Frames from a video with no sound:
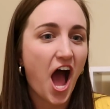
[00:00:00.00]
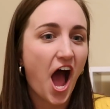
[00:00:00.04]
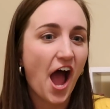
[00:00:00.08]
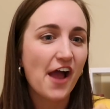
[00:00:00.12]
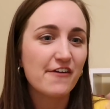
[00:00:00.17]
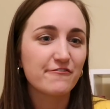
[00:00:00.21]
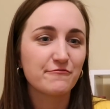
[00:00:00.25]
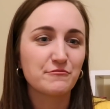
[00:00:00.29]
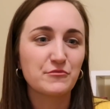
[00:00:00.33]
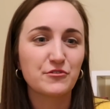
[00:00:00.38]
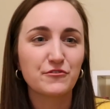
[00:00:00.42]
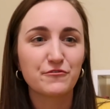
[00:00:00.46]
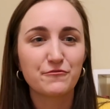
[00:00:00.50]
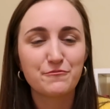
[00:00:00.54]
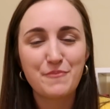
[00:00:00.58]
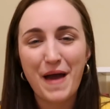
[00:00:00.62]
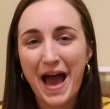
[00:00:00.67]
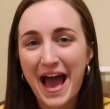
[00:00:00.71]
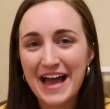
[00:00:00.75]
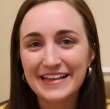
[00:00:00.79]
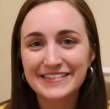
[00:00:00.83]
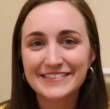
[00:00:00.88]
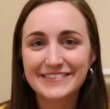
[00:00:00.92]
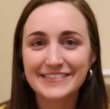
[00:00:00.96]
I've moved
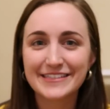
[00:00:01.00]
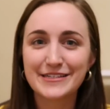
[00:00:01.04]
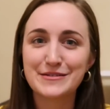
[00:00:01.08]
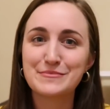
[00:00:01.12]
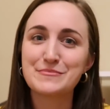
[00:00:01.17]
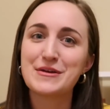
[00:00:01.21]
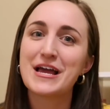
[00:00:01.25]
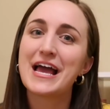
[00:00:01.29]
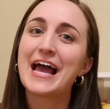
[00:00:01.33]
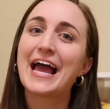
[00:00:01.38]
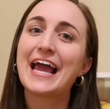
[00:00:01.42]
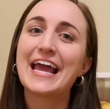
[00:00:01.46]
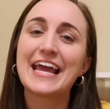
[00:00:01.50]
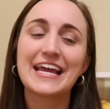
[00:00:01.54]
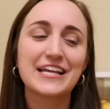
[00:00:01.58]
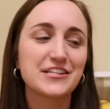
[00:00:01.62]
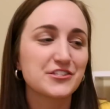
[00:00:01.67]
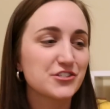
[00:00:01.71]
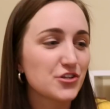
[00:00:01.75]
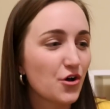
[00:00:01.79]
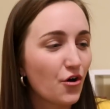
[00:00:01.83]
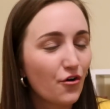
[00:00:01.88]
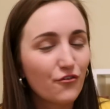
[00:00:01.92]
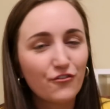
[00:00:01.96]
past them.
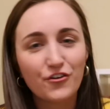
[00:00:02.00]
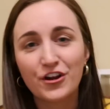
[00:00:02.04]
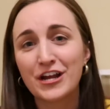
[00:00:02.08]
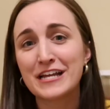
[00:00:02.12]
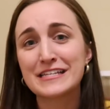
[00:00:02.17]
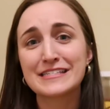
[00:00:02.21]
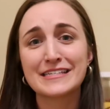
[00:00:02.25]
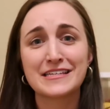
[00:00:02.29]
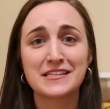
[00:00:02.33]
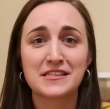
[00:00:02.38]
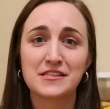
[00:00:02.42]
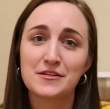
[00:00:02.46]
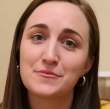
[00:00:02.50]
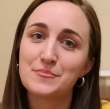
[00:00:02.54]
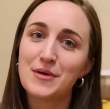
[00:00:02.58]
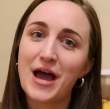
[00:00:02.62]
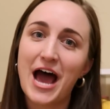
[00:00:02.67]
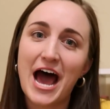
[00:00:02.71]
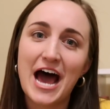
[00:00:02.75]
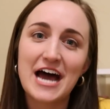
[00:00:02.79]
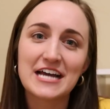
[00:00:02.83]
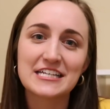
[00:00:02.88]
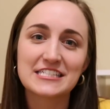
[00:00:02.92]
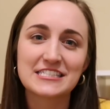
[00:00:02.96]
It's over, it's in the
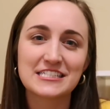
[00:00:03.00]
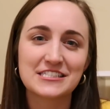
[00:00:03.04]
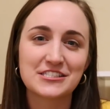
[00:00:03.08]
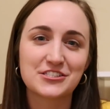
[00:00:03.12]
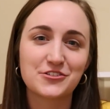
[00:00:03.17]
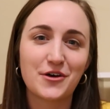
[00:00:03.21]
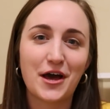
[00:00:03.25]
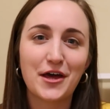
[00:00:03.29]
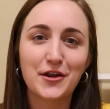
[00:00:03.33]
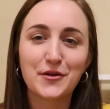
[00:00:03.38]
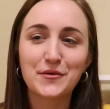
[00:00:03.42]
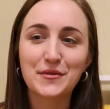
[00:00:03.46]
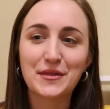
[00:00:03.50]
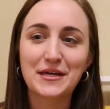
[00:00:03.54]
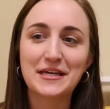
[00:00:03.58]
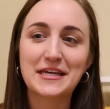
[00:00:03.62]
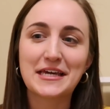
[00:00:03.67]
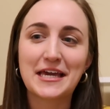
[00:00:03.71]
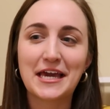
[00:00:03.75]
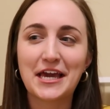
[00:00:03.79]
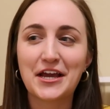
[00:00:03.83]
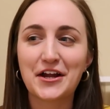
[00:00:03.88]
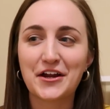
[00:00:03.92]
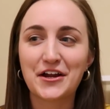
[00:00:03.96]
past, and so I don't like
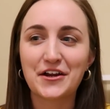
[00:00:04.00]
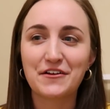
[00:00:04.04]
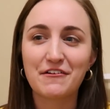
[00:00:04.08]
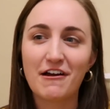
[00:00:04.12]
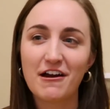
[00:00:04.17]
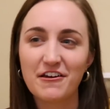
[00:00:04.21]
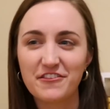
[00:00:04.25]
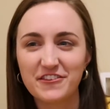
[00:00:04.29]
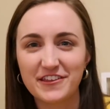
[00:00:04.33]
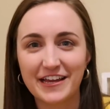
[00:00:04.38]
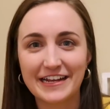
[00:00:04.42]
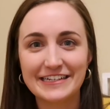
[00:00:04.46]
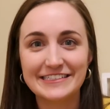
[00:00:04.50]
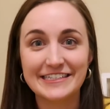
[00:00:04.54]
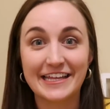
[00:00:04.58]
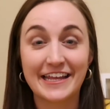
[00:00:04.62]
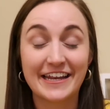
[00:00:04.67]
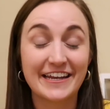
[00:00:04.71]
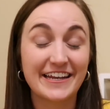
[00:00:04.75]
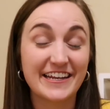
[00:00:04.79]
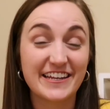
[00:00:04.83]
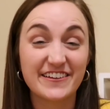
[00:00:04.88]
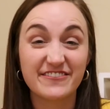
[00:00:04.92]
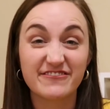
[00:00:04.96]
carry around the
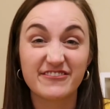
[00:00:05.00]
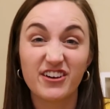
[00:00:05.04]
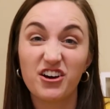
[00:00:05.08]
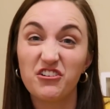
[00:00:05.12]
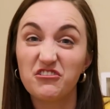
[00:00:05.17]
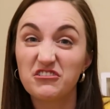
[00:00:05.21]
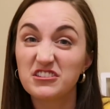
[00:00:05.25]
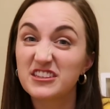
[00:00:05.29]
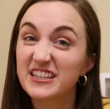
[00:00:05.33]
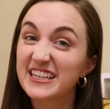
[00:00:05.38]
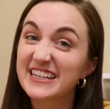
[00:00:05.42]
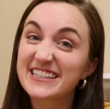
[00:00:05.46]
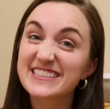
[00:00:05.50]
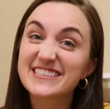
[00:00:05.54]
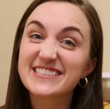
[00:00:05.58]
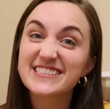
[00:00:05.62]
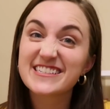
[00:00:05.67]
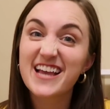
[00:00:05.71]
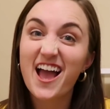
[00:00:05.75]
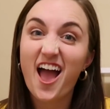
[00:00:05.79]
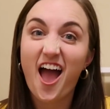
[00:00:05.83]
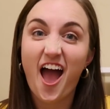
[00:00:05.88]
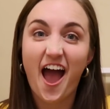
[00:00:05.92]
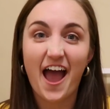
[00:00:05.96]
identity of the old
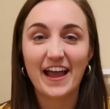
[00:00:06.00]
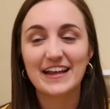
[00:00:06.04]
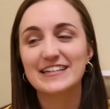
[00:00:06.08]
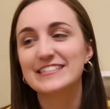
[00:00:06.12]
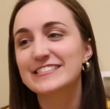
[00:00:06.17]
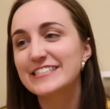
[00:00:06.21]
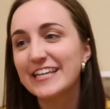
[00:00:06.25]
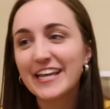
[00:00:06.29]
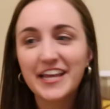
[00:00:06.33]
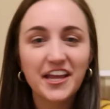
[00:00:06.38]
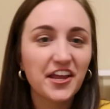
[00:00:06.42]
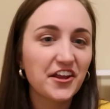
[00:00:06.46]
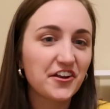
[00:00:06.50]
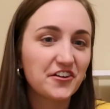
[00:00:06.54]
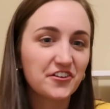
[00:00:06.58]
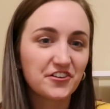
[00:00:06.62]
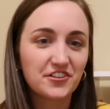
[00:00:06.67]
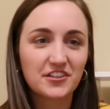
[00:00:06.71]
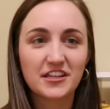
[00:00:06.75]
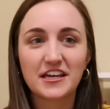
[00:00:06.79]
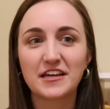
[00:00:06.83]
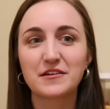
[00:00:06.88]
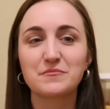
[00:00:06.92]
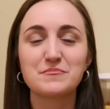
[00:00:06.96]
things I did
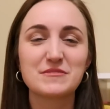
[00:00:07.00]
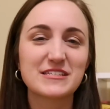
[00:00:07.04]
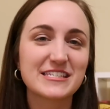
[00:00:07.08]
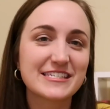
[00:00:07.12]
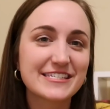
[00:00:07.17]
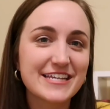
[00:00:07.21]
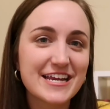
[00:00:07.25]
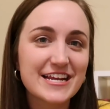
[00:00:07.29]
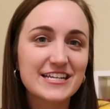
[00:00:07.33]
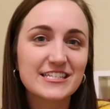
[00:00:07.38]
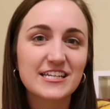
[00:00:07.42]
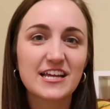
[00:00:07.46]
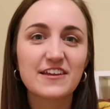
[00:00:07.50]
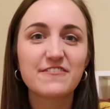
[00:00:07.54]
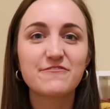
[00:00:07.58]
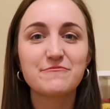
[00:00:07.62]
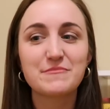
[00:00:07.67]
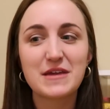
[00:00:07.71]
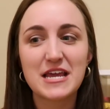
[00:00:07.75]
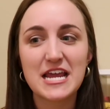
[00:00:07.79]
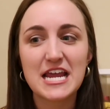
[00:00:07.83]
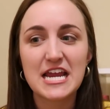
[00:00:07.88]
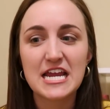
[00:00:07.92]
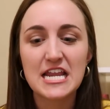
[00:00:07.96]
or like mistakes I've
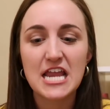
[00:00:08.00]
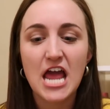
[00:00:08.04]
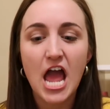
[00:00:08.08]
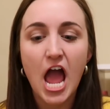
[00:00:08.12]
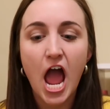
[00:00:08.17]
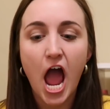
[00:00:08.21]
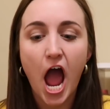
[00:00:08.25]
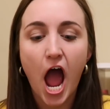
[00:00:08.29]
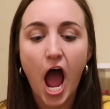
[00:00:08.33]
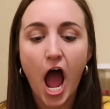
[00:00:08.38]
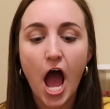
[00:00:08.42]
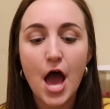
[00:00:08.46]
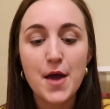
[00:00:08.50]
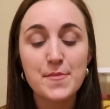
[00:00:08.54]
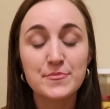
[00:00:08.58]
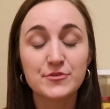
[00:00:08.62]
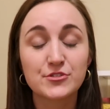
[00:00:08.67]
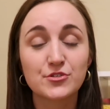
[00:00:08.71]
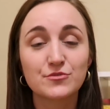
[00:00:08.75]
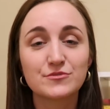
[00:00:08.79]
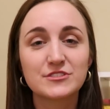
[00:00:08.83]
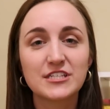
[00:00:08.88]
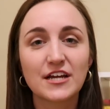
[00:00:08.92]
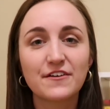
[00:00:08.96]
made.
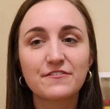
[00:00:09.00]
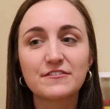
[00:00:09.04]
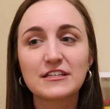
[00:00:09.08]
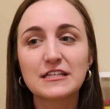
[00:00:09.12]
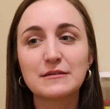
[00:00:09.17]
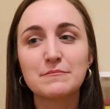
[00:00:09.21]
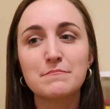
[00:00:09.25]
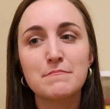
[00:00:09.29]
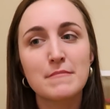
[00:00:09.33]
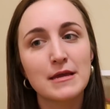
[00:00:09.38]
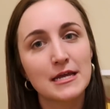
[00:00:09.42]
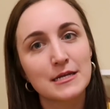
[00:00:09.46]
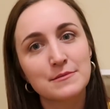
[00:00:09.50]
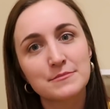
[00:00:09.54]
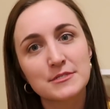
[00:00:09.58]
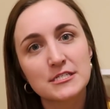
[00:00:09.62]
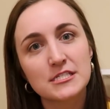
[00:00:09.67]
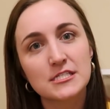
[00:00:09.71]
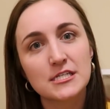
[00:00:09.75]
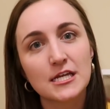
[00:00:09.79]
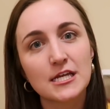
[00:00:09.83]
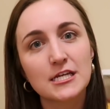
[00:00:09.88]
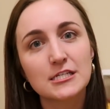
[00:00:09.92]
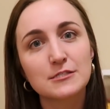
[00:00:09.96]
So definitely made
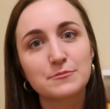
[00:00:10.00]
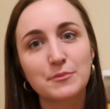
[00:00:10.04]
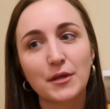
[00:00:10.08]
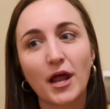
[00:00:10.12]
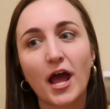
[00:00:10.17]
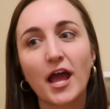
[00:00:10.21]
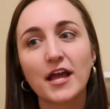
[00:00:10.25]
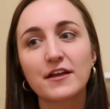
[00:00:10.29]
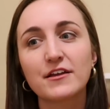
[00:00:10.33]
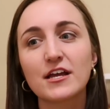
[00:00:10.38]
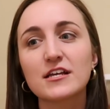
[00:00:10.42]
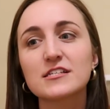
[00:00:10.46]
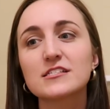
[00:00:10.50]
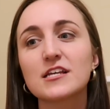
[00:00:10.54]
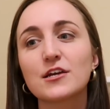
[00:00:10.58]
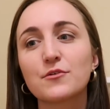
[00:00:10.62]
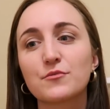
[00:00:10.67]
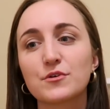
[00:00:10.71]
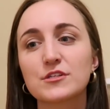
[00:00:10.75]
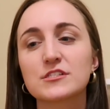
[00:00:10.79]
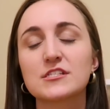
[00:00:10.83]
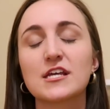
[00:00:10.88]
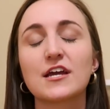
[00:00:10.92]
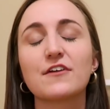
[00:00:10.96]
mistakes, but I guess I
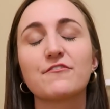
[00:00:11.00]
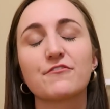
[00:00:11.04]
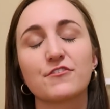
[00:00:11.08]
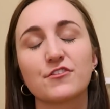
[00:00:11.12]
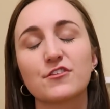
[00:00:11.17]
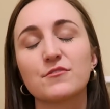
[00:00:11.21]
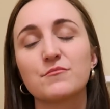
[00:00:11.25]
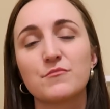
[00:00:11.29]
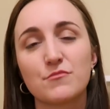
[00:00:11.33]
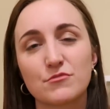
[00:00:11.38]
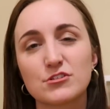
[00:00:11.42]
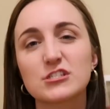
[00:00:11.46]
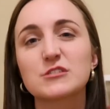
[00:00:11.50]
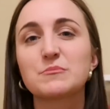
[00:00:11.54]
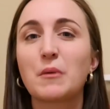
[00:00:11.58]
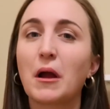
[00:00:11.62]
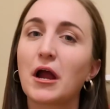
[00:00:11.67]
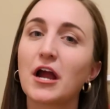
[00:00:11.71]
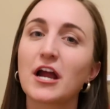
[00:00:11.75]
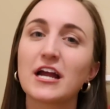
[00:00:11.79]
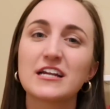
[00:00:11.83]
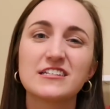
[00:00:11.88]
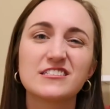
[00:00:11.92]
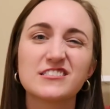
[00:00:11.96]
would say for the most
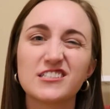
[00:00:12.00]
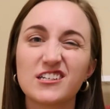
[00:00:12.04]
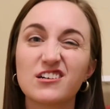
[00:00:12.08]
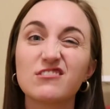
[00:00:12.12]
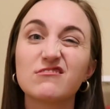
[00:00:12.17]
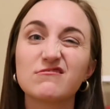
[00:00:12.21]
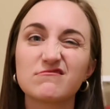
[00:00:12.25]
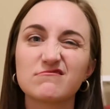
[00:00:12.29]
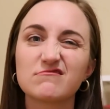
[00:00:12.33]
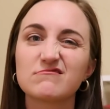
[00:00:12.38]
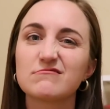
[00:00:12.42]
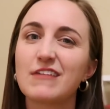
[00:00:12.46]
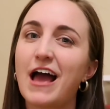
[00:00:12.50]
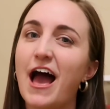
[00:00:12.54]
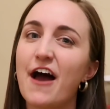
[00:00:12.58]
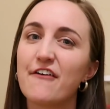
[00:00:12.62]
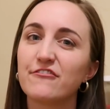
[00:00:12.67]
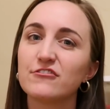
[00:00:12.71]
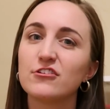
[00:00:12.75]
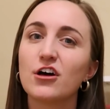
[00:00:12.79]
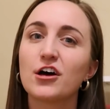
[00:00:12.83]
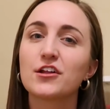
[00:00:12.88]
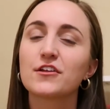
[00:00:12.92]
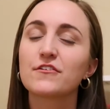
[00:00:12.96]
part I don't
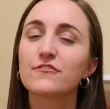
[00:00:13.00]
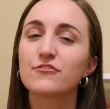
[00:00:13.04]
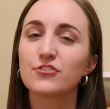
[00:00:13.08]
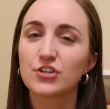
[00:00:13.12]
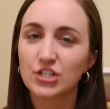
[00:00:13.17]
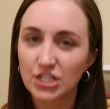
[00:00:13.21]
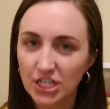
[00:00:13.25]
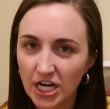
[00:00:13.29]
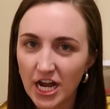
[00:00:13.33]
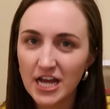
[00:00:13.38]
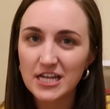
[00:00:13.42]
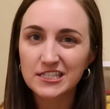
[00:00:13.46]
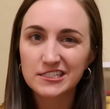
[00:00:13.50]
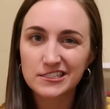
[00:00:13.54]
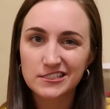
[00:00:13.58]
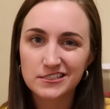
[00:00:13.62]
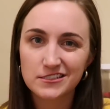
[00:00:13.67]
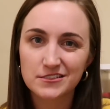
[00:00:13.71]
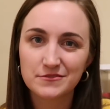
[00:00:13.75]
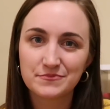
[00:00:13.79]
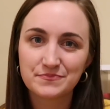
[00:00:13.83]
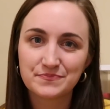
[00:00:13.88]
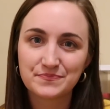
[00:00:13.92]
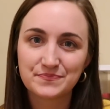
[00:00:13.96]
have a lot of
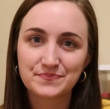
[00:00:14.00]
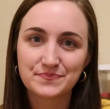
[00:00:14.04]
regrets.